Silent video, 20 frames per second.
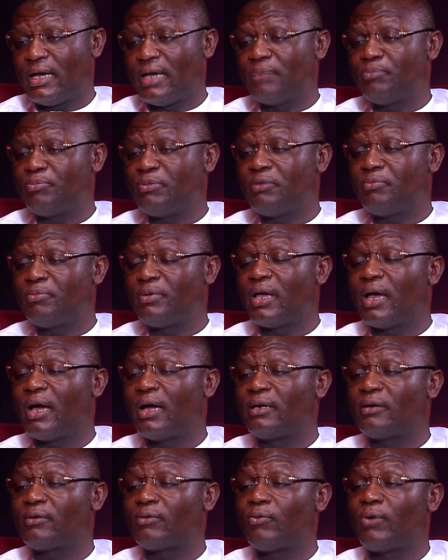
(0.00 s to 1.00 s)
NPP
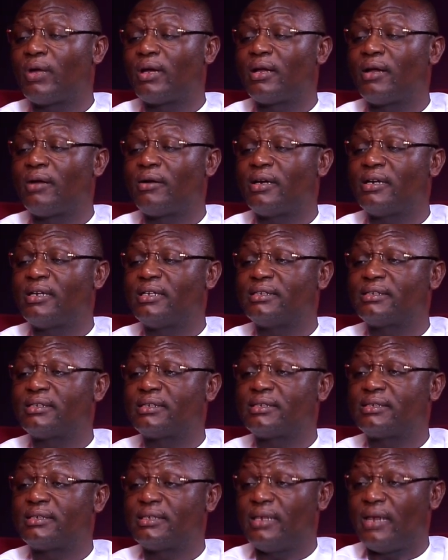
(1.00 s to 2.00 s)
had
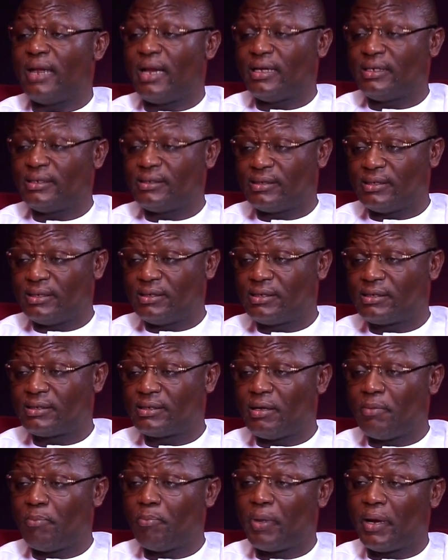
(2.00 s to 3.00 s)
169
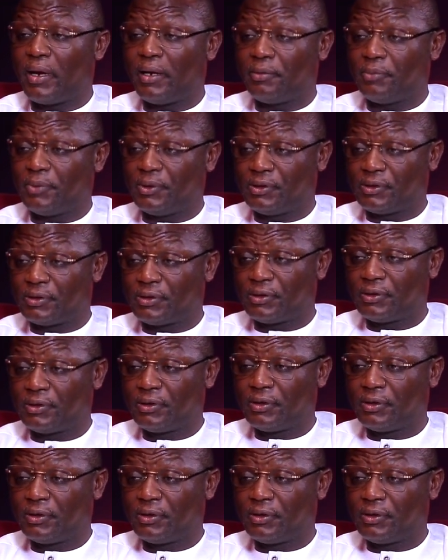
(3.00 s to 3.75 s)
seats in parliament.